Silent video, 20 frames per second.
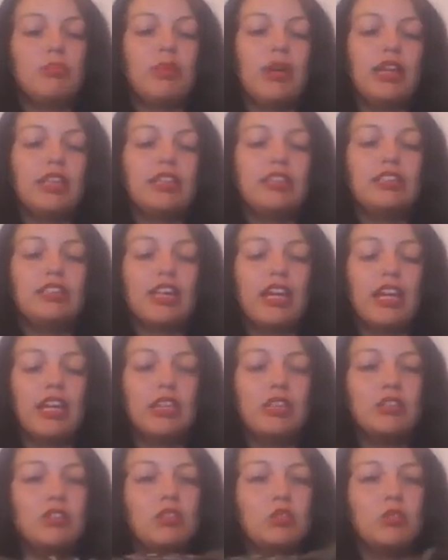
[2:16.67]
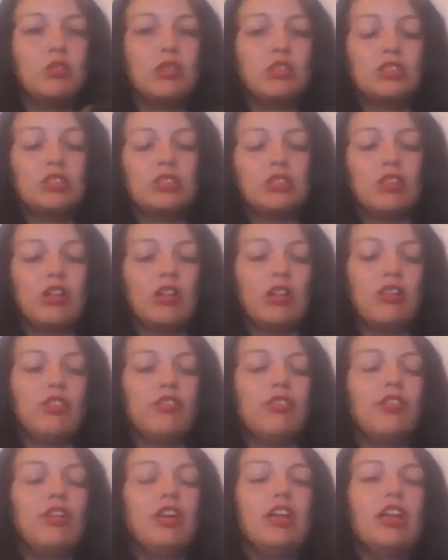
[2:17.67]
a bandana or a
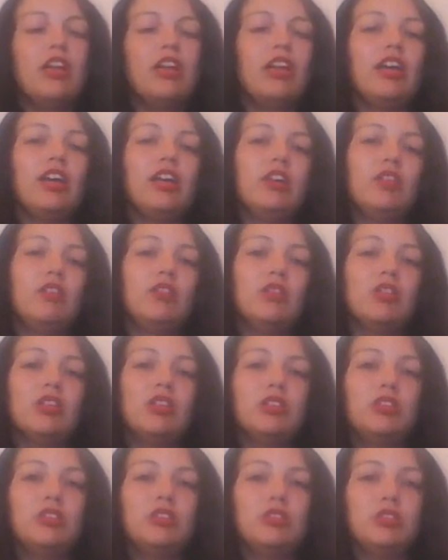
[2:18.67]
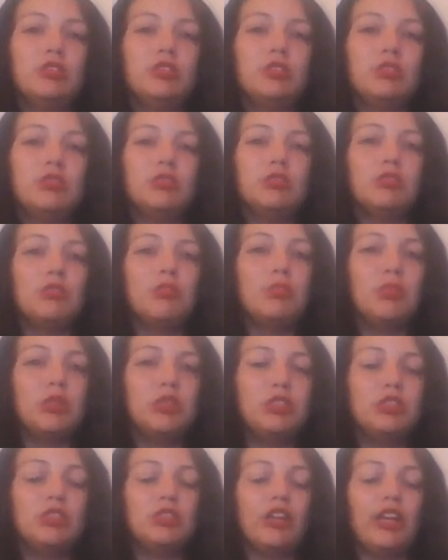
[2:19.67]
scarf, in order to
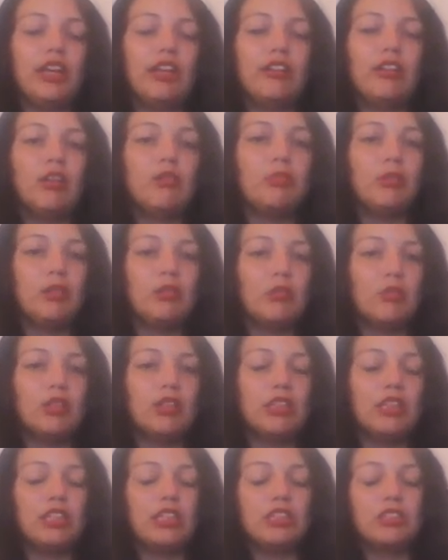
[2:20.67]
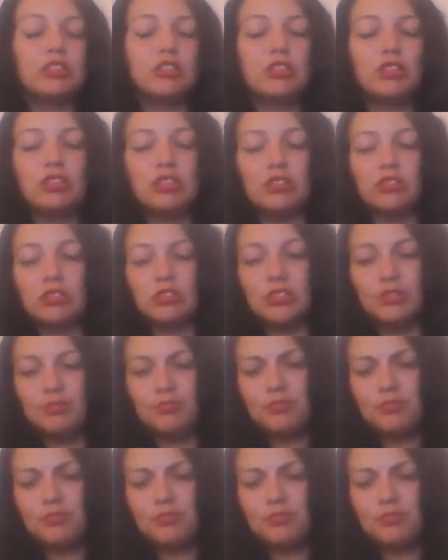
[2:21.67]
put your hair in one of these curls.